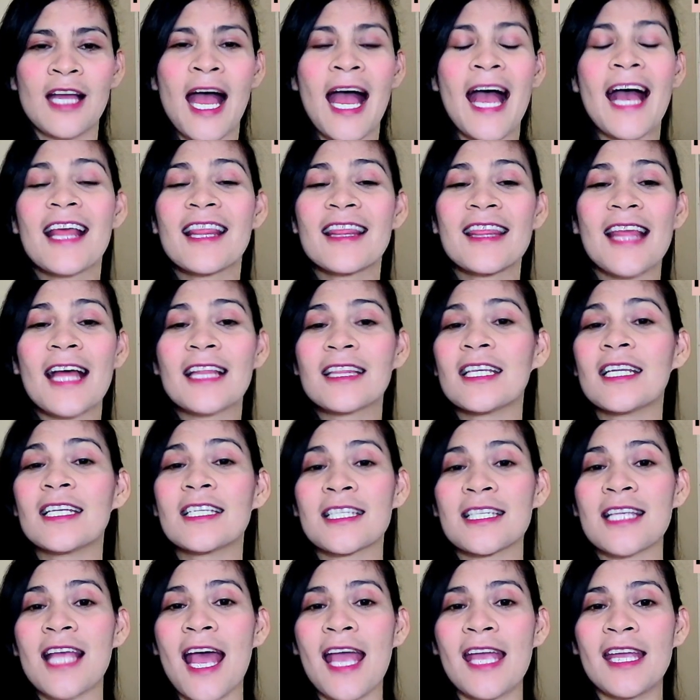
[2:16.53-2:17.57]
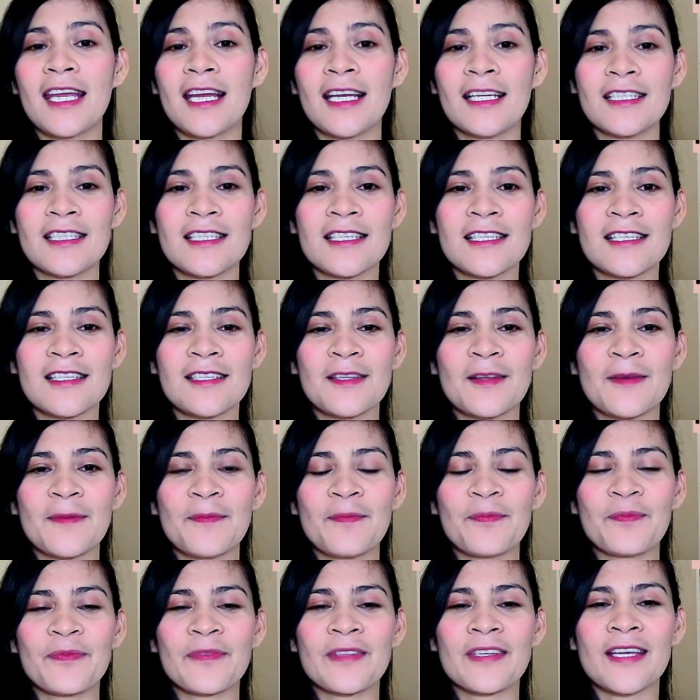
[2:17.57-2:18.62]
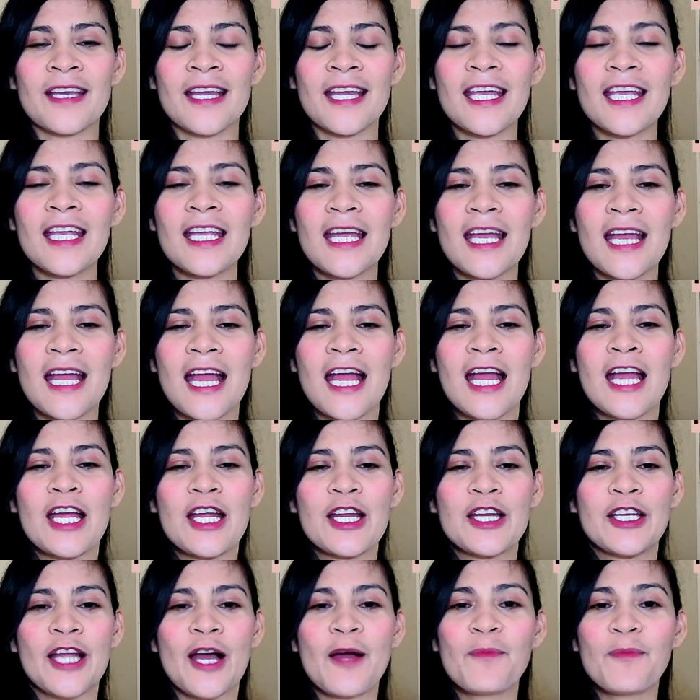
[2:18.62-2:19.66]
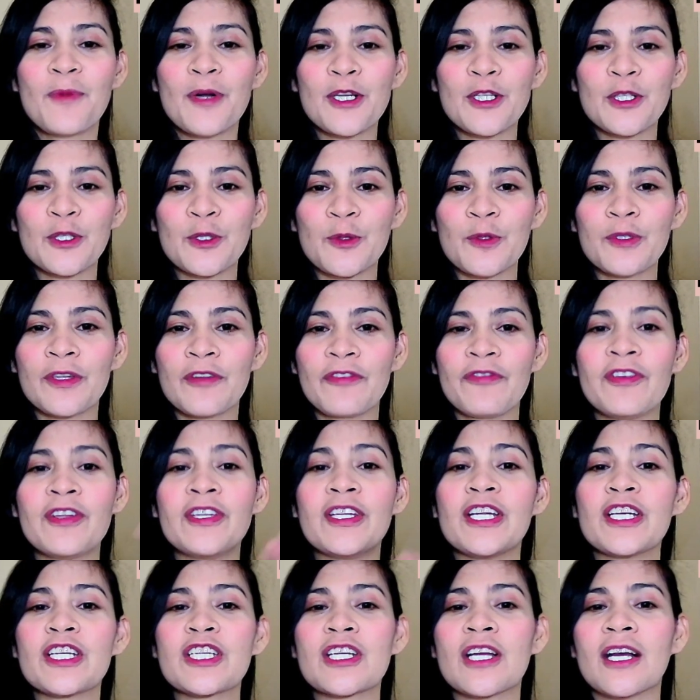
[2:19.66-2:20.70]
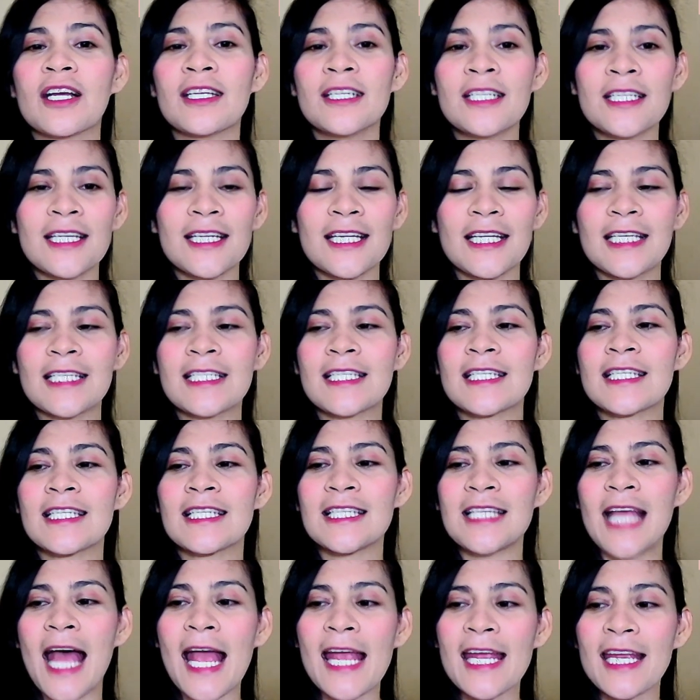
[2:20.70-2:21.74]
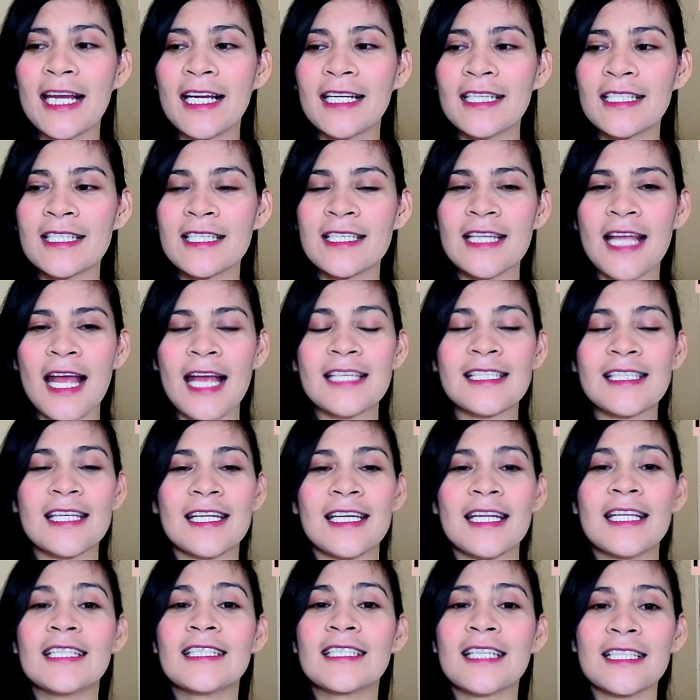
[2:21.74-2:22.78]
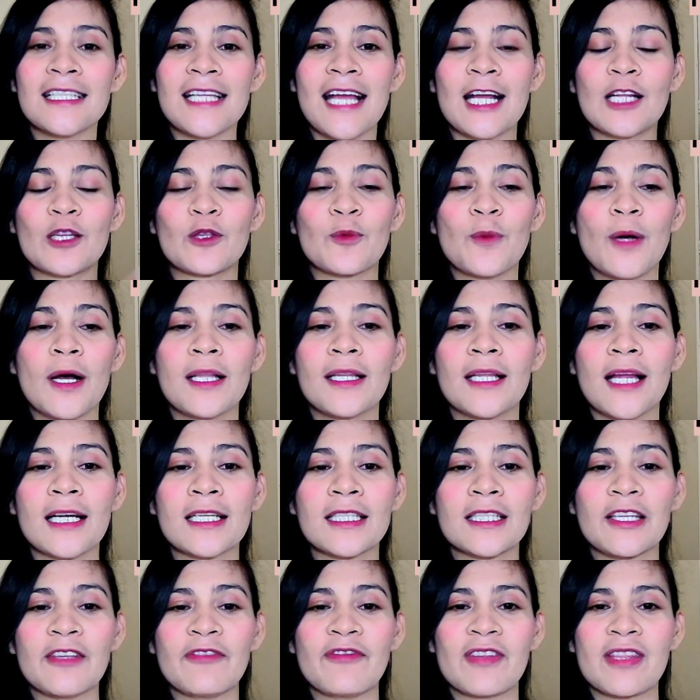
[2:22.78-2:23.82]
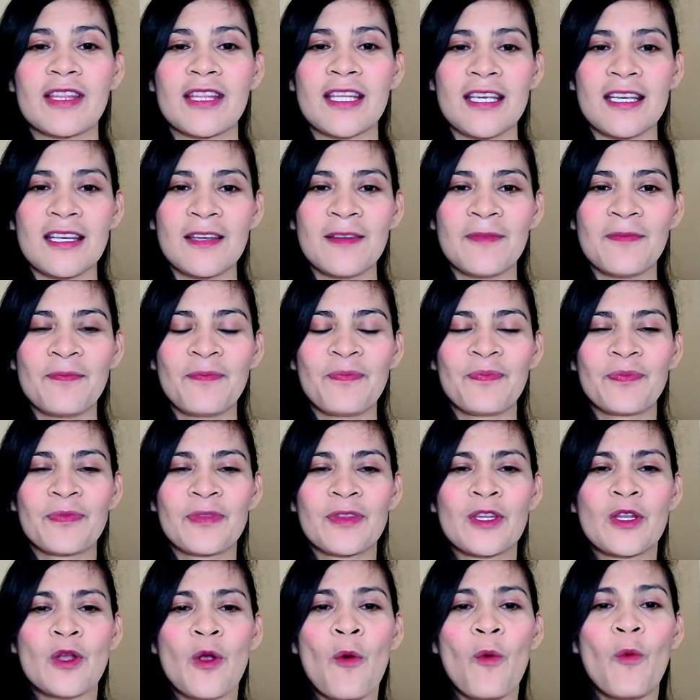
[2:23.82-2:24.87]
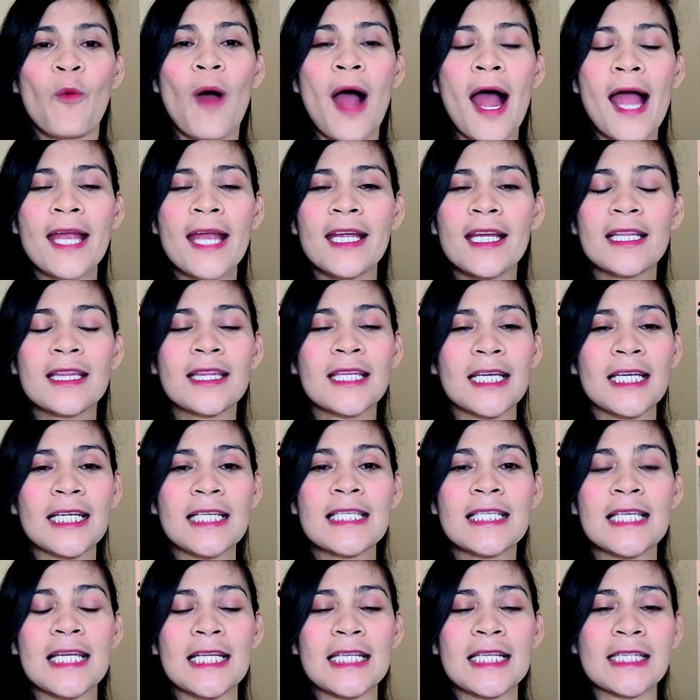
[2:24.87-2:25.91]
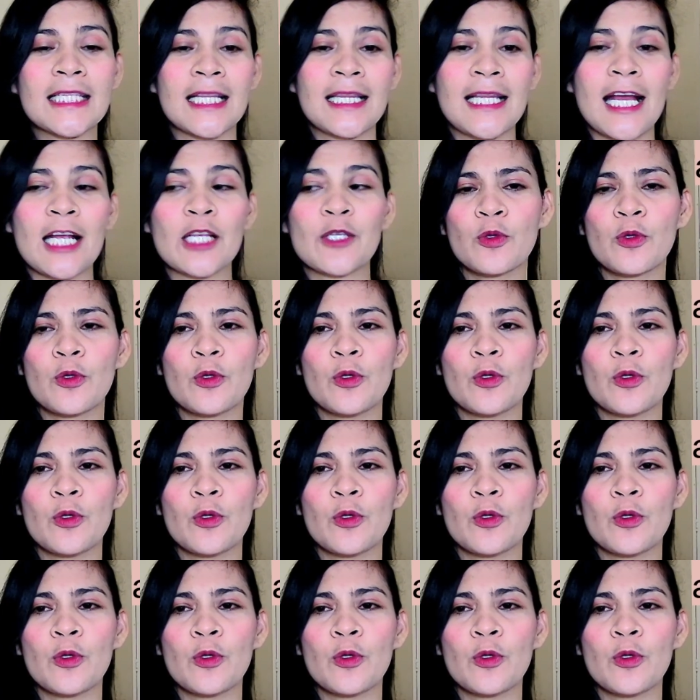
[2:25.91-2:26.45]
And that is science. Okay? Number two definition is science as an intellectual activity. Why it is intellect?